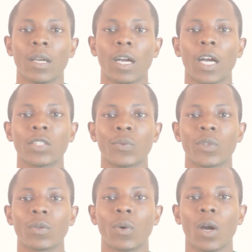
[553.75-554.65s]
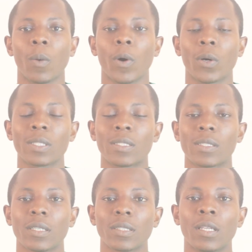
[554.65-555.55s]
How do we go about
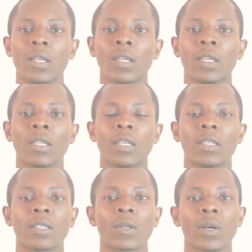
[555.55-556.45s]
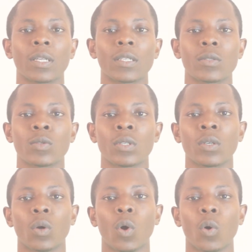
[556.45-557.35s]
that? In order to
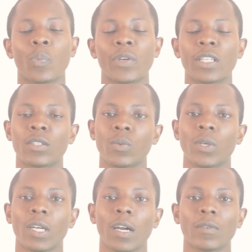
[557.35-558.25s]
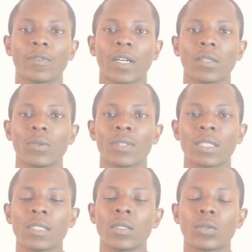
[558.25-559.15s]
incorporate numerical values
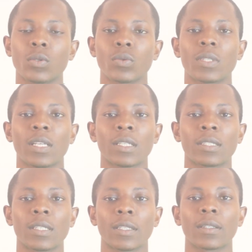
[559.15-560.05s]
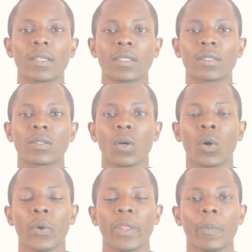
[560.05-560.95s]
into the sentence
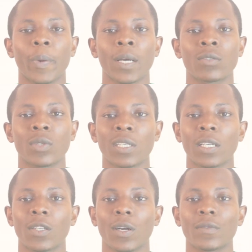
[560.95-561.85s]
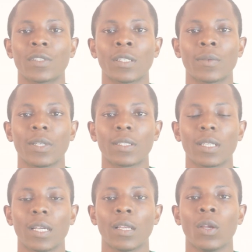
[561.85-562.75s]
or the password that you have
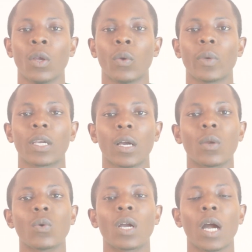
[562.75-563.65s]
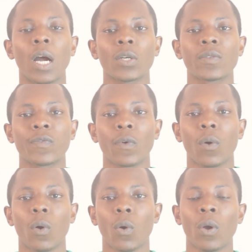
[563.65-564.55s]
generated, we can look out
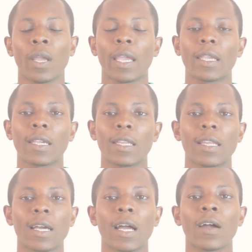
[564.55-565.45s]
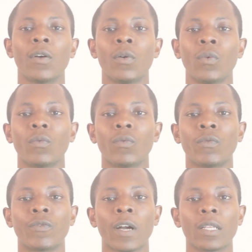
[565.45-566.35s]
for either
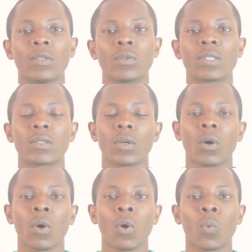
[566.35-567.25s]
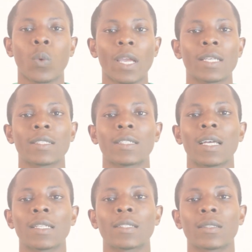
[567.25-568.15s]
values or words
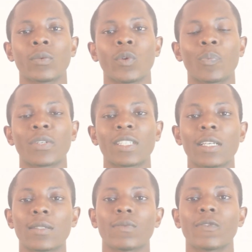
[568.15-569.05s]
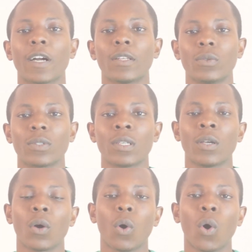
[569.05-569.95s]
that represent values,
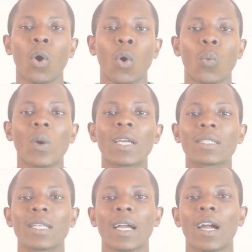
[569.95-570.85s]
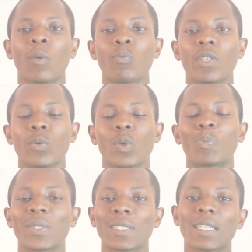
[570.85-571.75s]
or words that can be
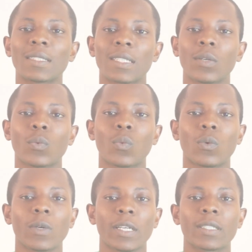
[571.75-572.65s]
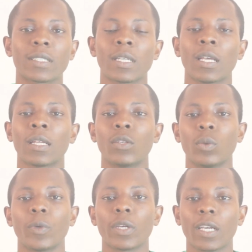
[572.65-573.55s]
represented with
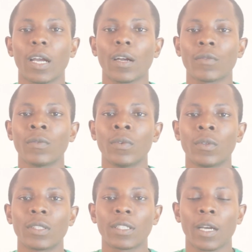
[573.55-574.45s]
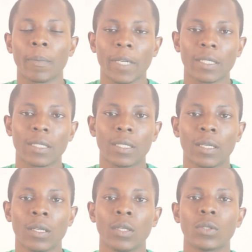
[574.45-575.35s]
numerical numbers.
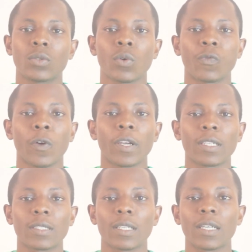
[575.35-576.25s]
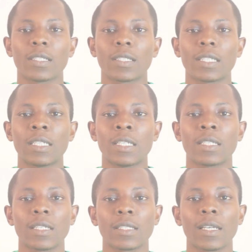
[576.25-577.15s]
So for instance,
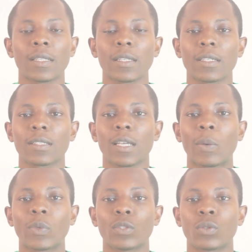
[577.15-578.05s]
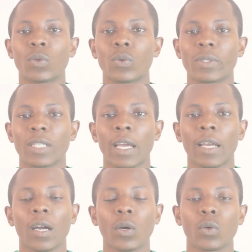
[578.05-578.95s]
in the sentence that we chose, I
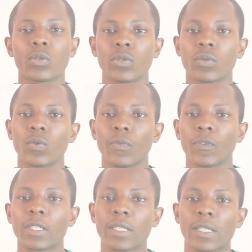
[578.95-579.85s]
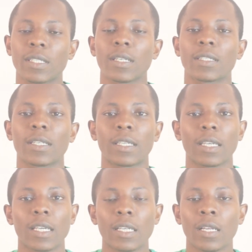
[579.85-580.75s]
can't go to school for 6 years
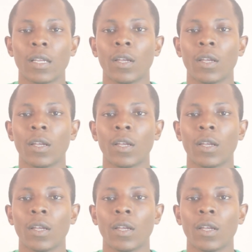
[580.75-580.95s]
again,